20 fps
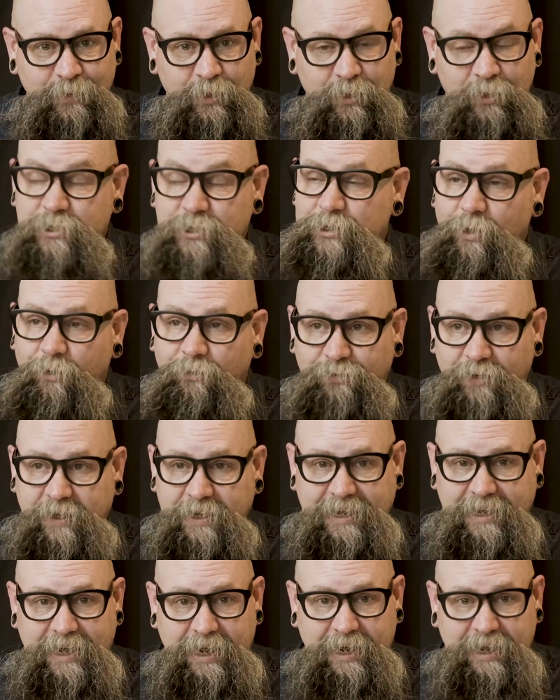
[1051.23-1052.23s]
It's so
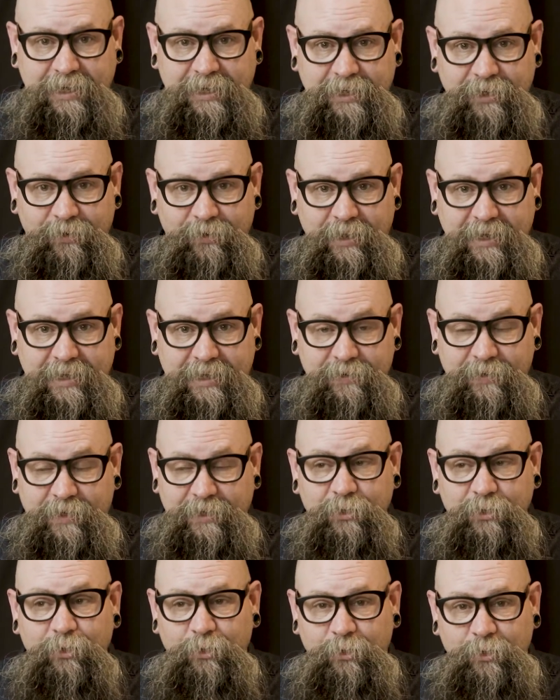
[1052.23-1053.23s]
funny. No,
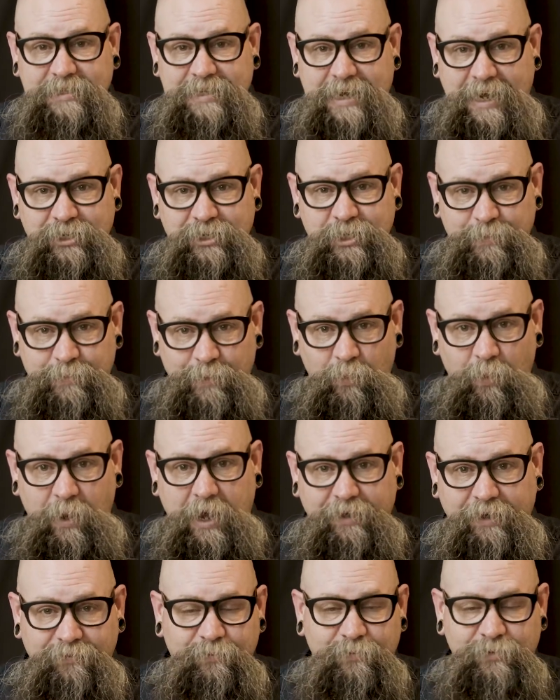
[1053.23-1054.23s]
it's actually my
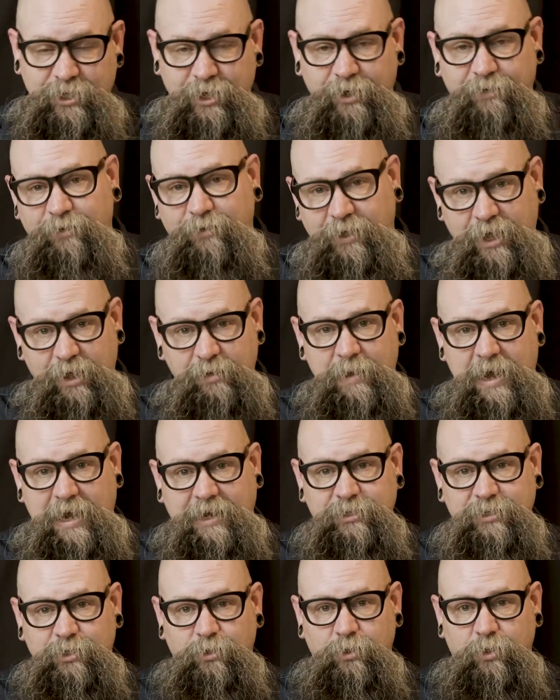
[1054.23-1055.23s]
wife. Jennifer came back
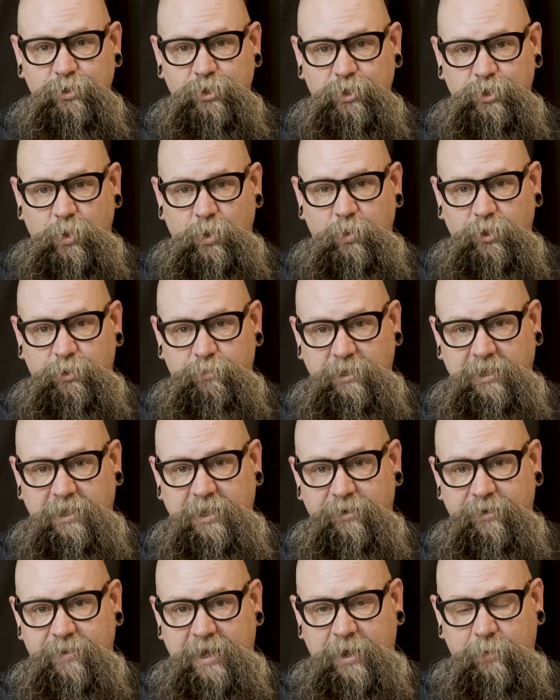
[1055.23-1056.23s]
to the grocery store with me
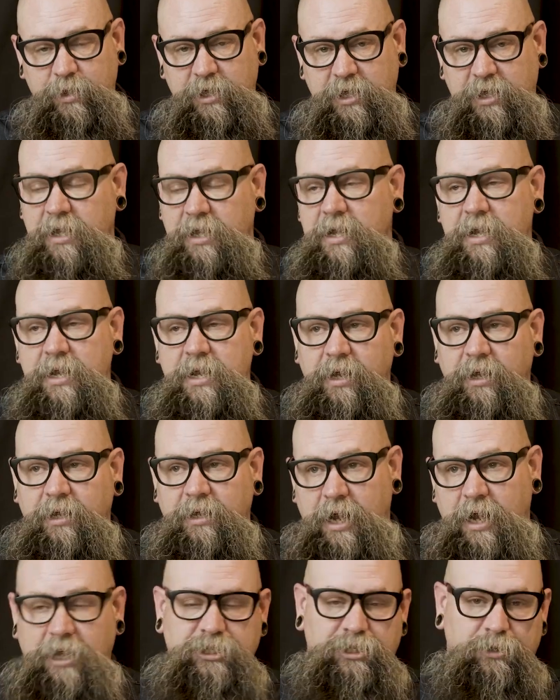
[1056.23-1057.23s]
later that week,
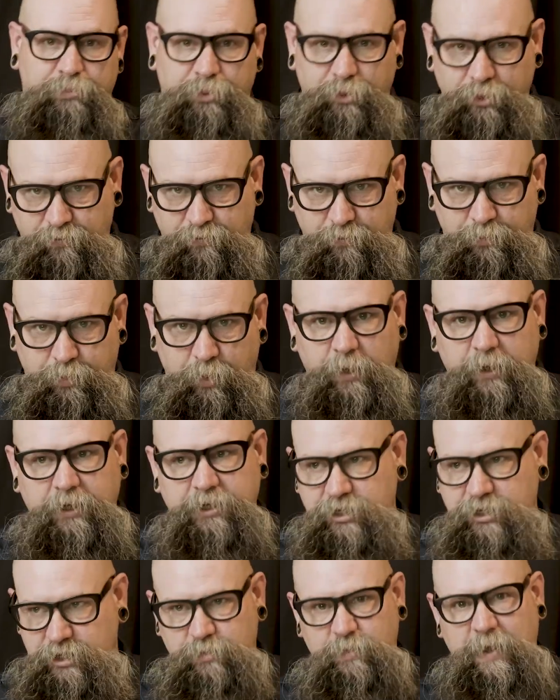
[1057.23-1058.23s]
not to prove a point,
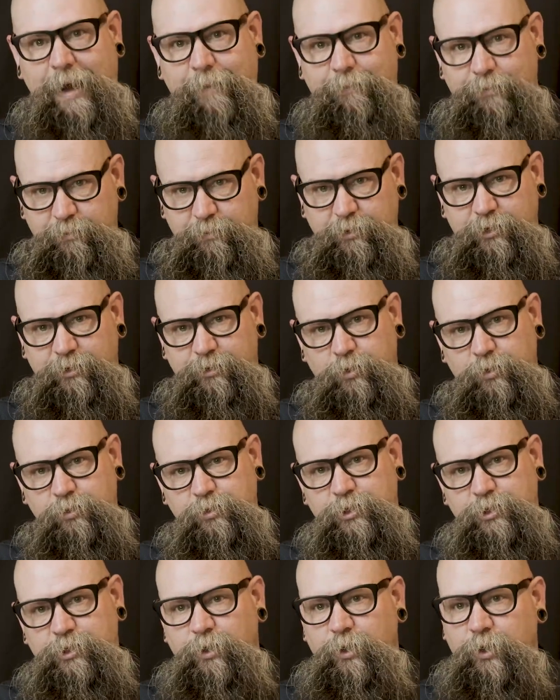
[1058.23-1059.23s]
just happened to be at the
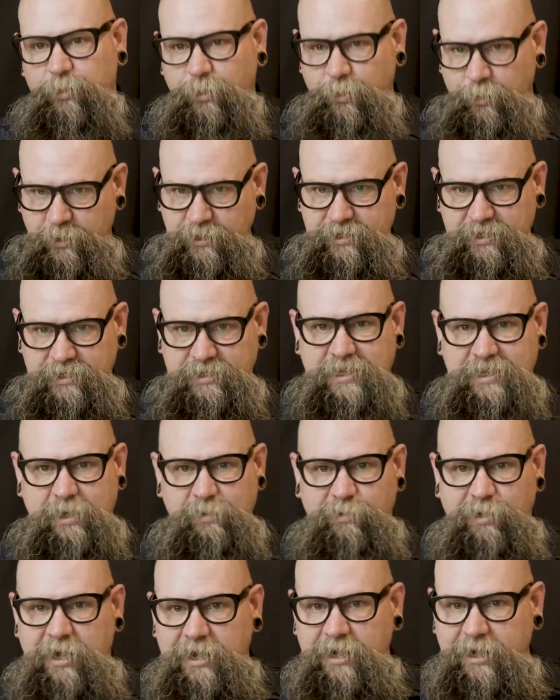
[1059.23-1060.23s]
grocery store. We went to the
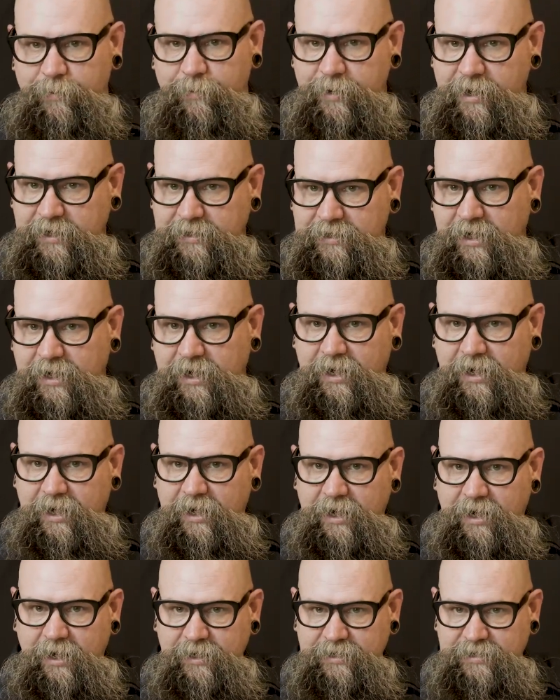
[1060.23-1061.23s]
same line, and I'm like,
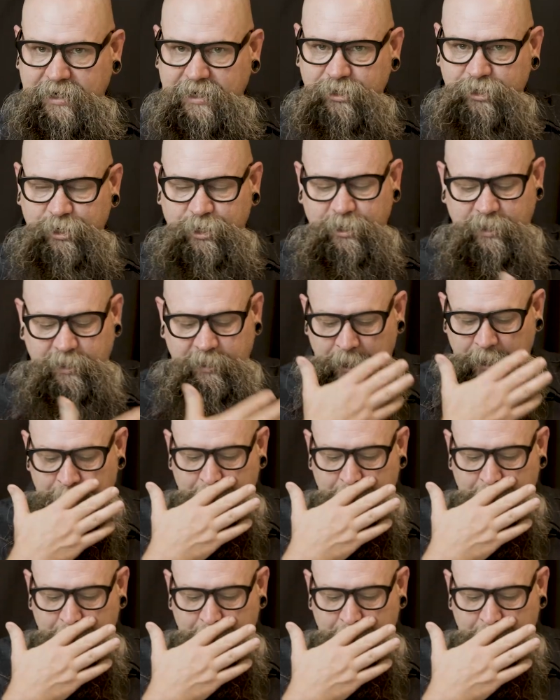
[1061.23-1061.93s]
ta-da, it's actually her.